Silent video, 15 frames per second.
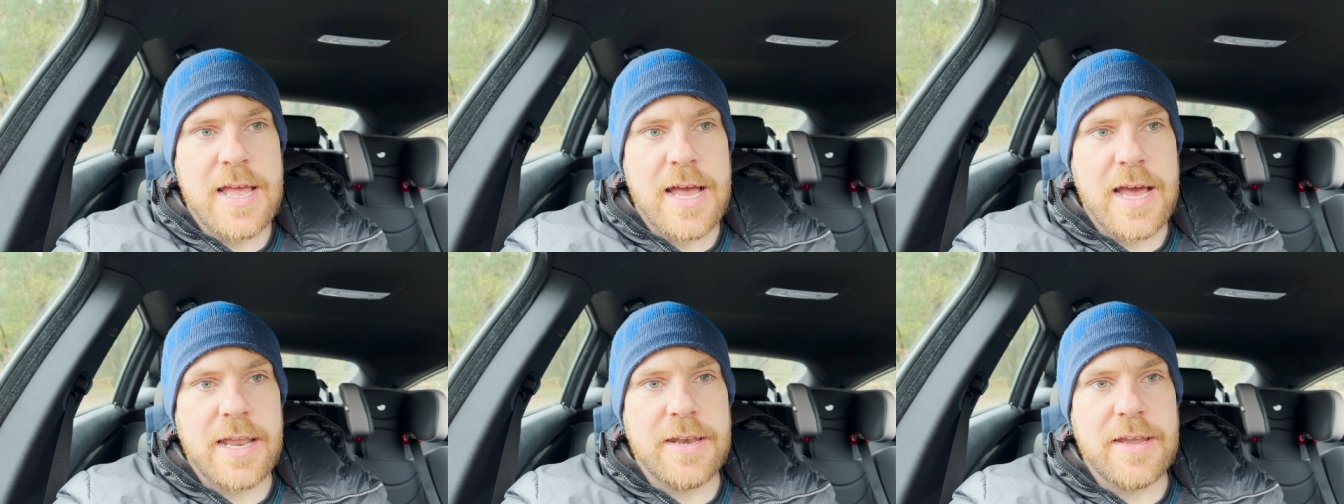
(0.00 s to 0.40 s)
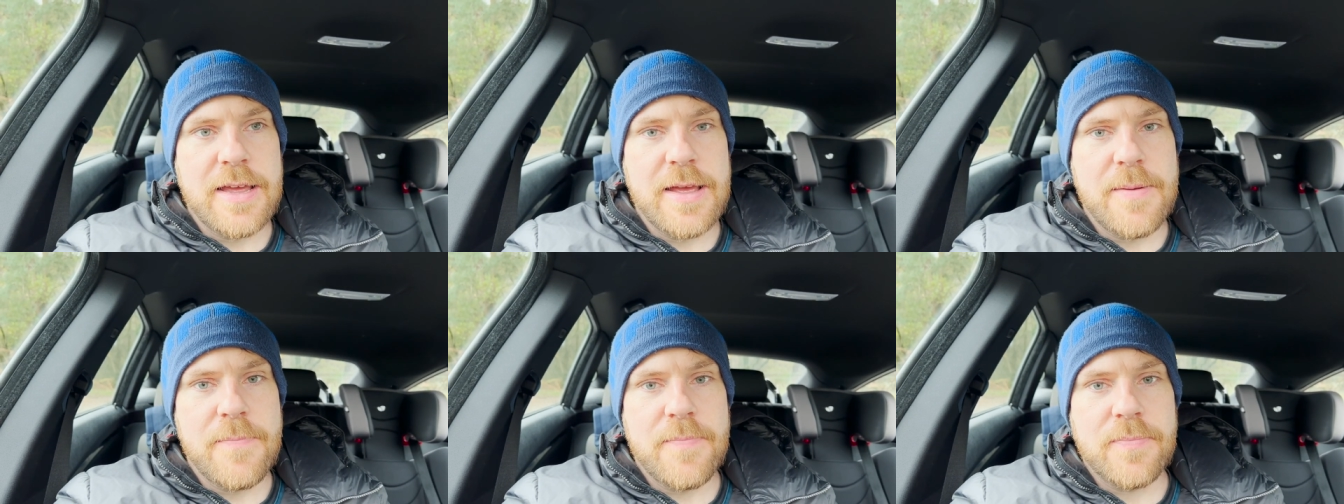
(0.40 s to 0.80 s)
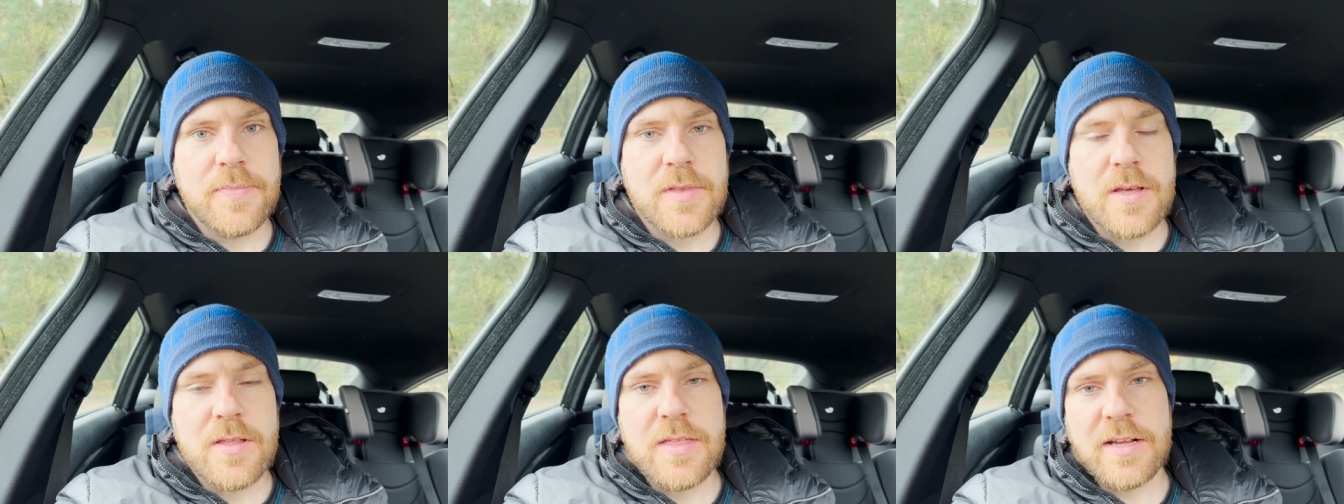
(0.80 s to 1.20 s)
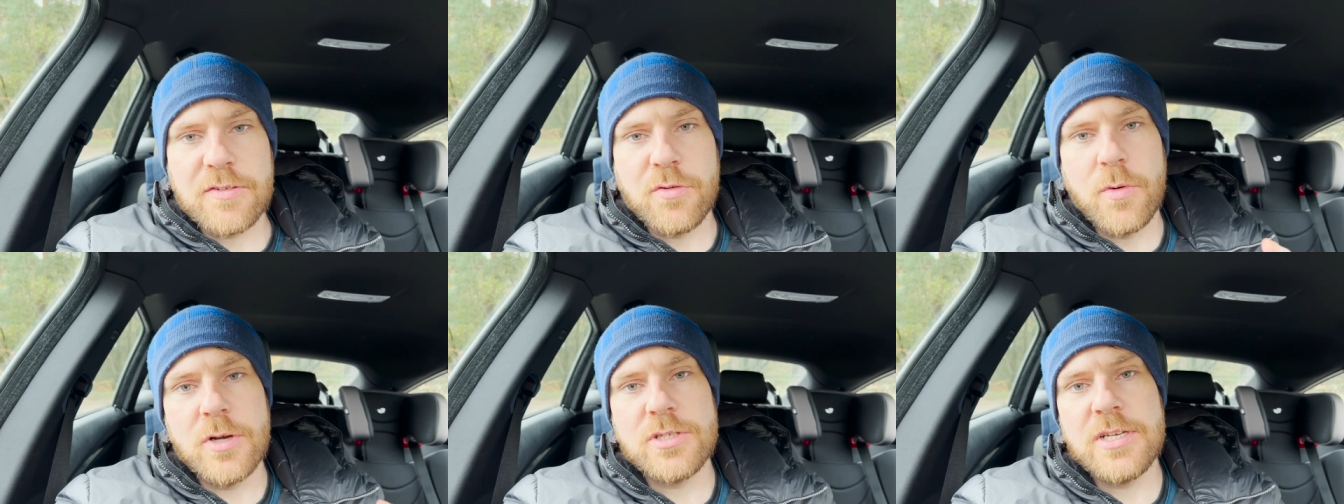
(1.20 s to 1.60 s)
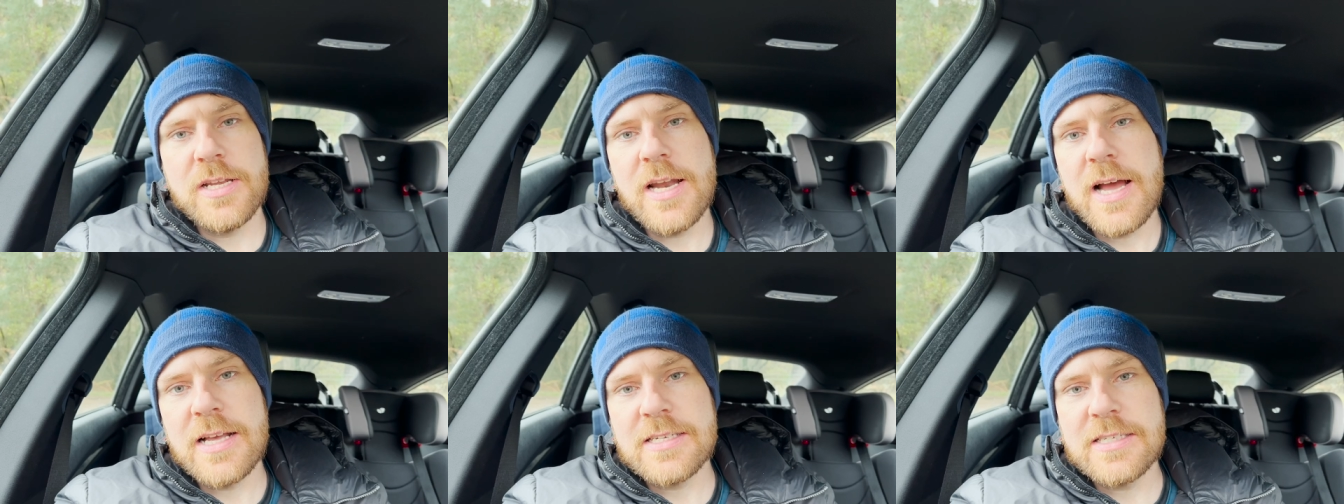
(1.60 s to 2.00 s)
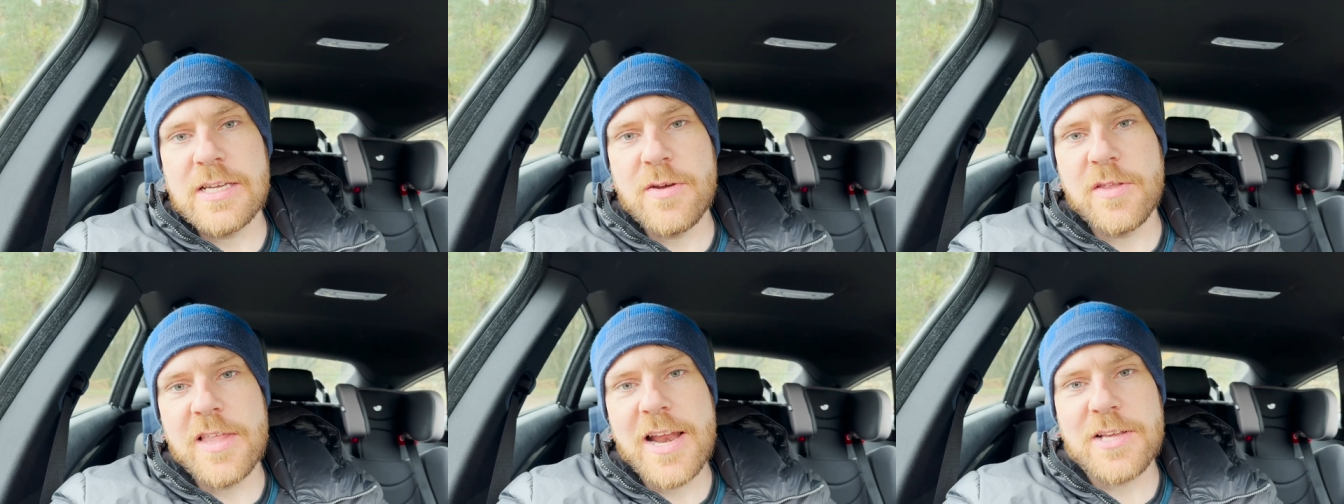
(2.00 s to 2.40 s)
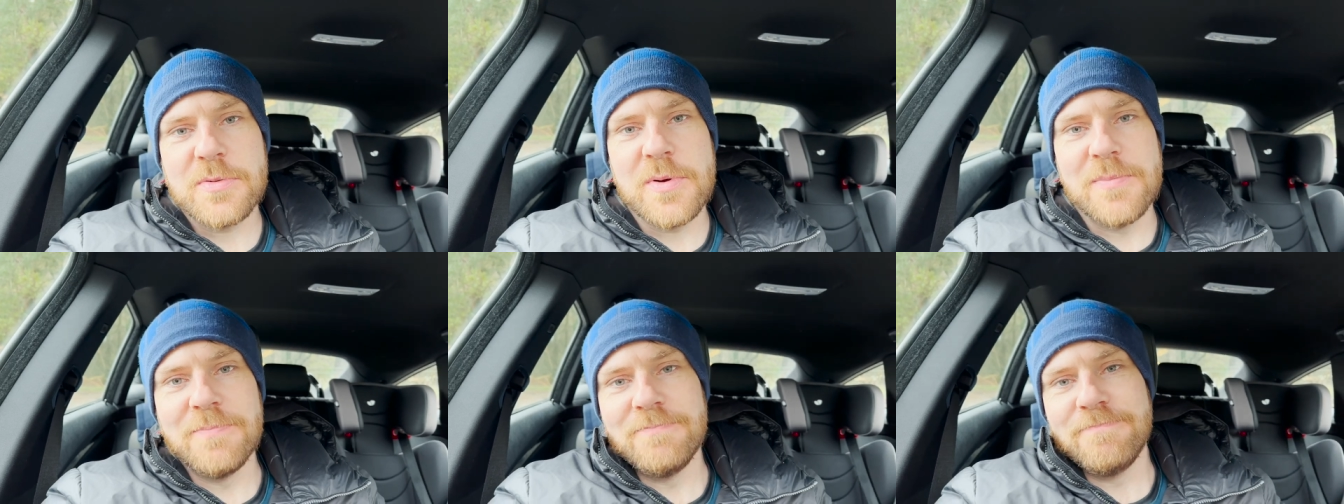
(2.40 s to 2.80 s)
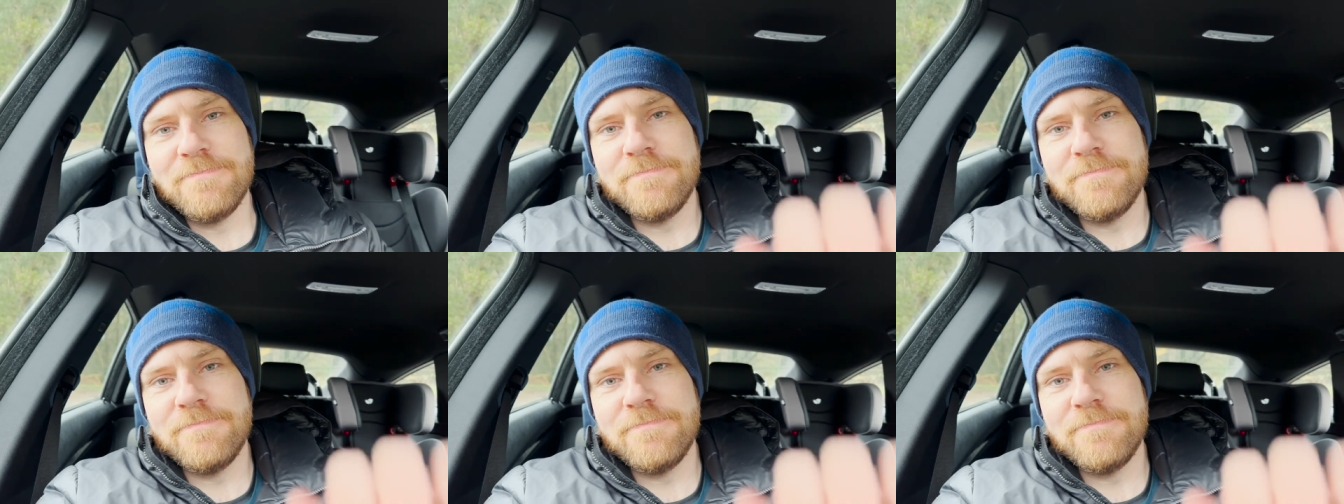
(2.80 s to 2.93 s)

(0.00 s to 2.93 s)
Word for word: And um, thanks for watching. I'll see you on the next one.